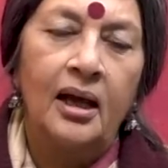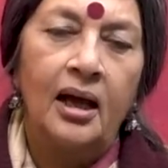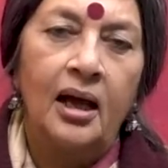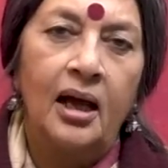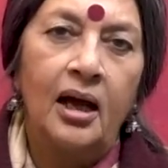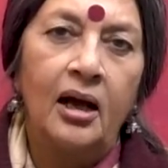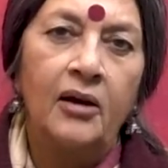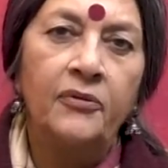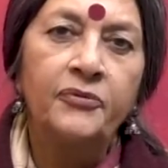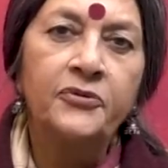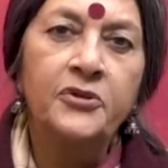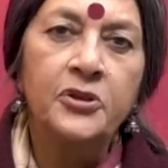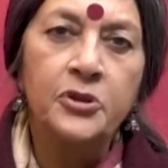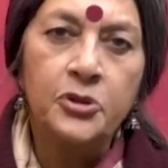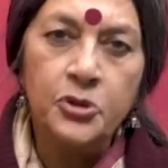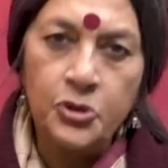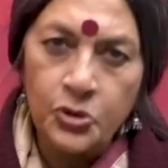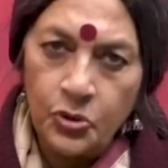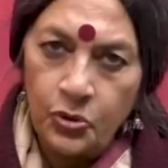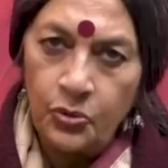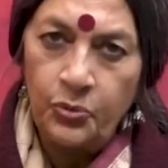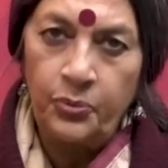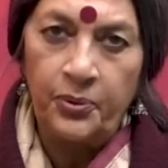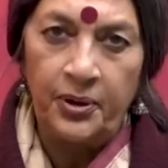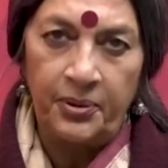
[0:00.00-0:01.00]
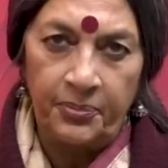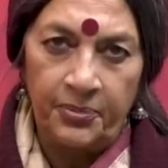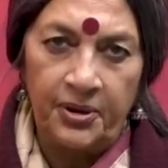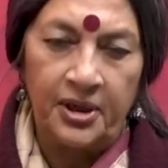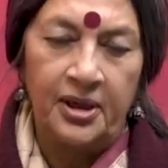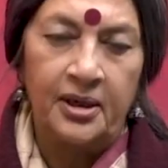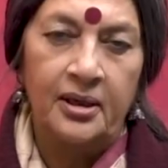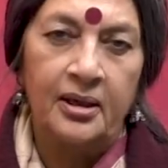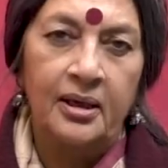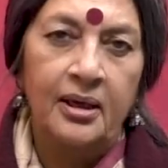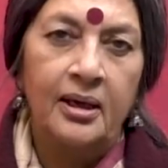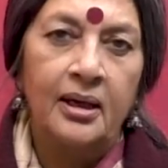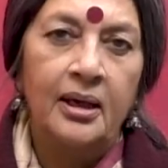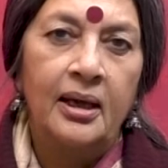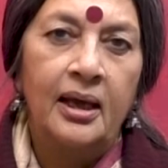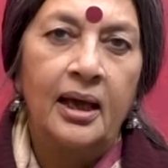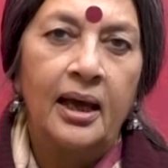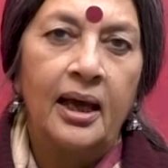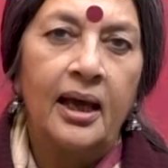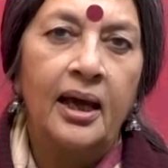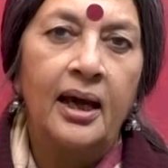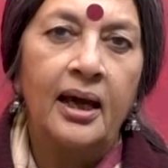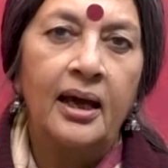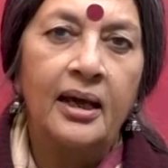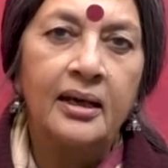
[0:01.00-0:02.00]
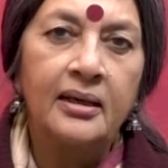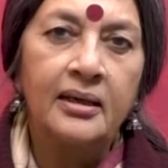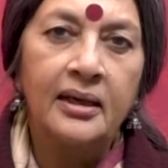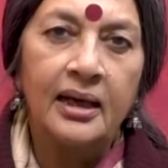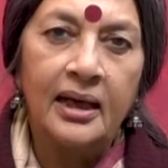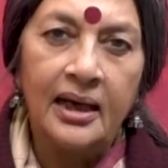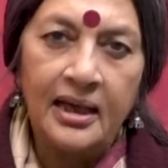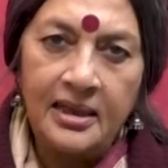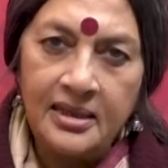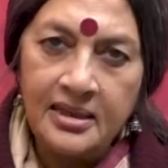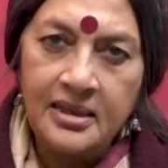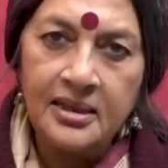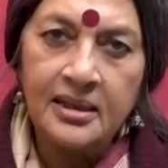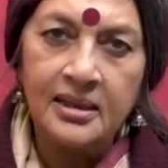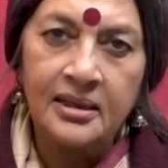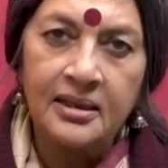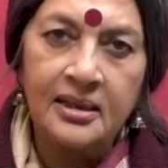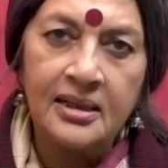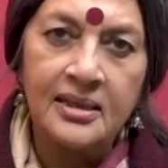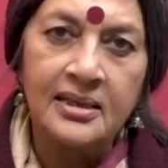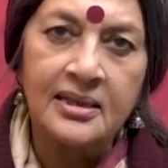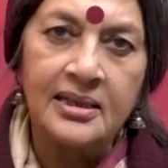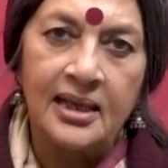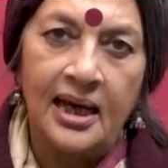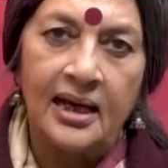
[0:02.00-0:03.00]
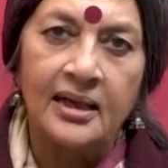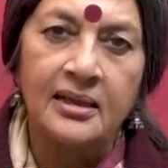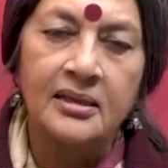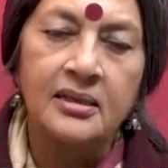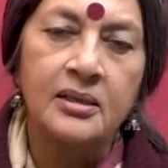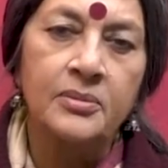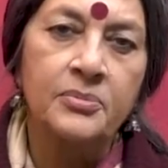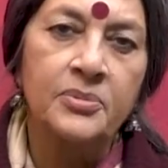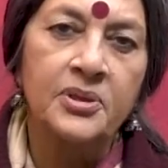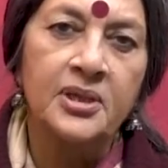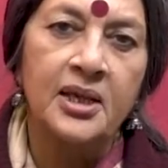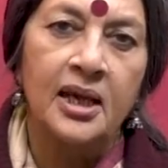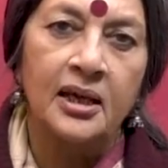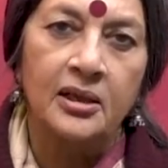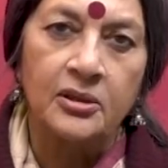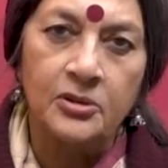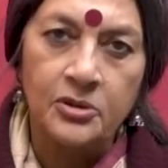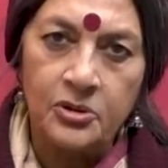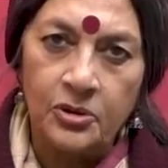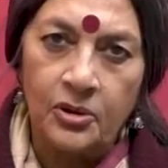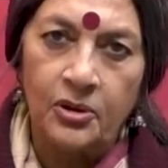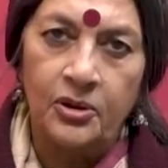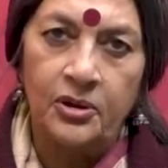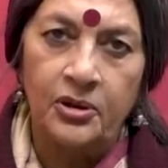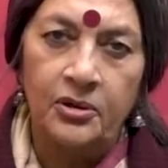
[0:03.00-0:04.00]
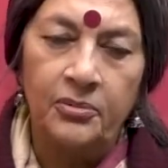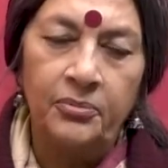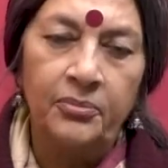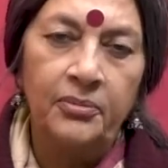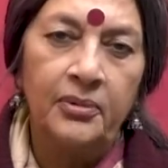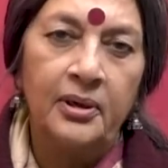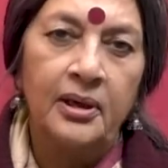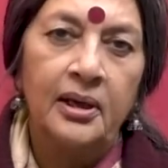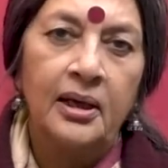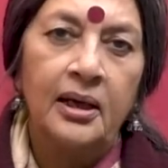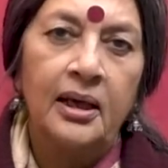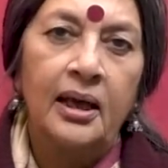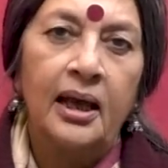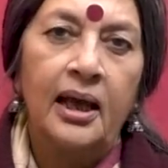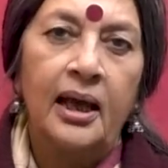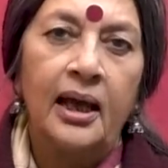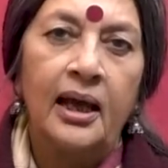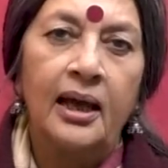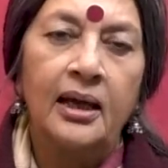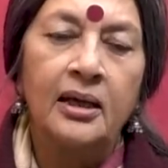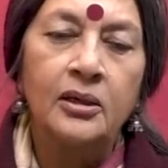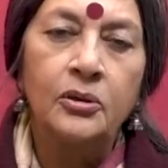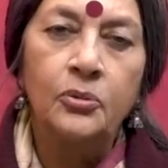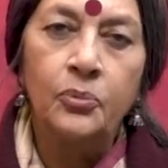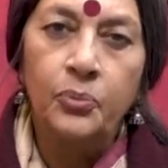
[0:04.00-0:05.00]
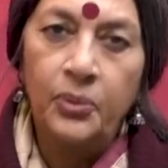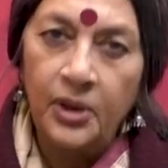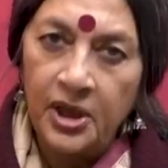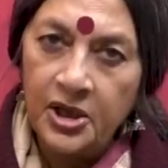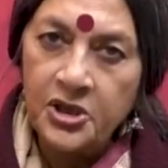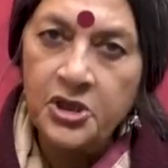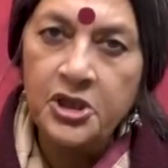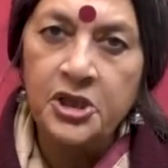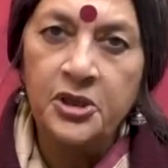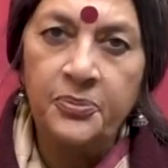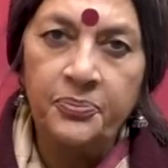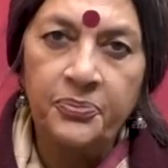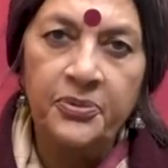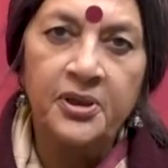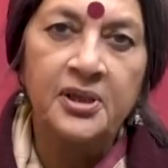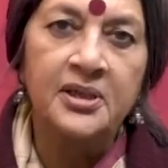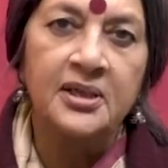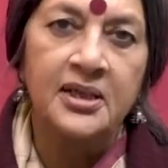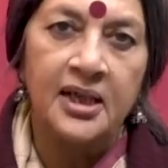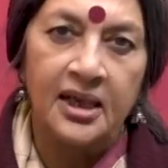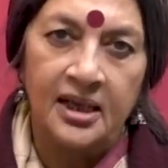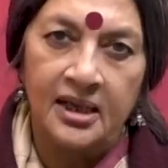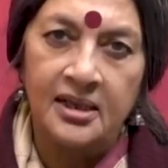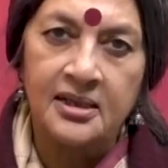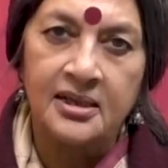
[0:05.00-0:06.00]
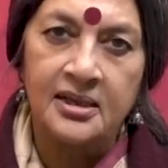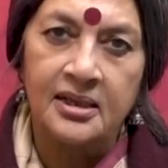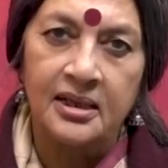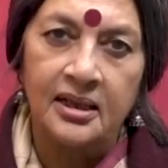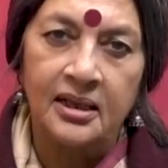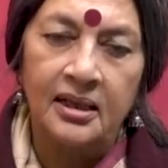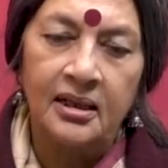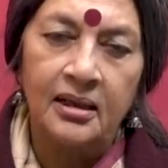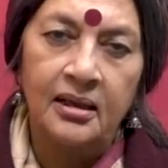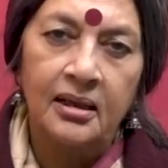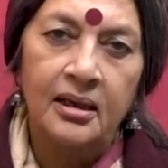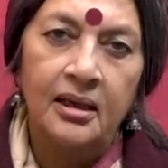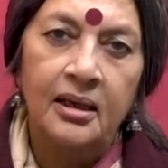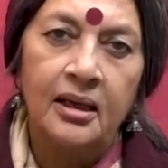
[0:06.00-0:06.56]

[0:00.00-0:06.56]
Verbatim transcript: after two women had entered the sanctum sanctorum and worshipped the deity,